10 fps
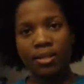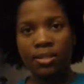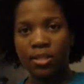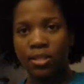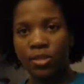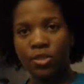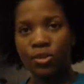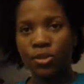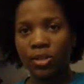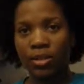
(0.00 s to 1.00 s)
because this is
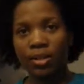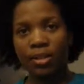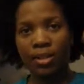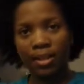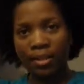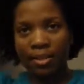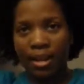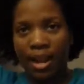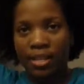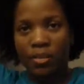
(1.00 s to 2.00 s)
usually the length
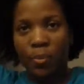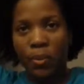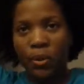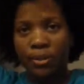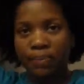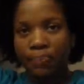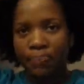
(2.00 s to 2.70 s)
that I sport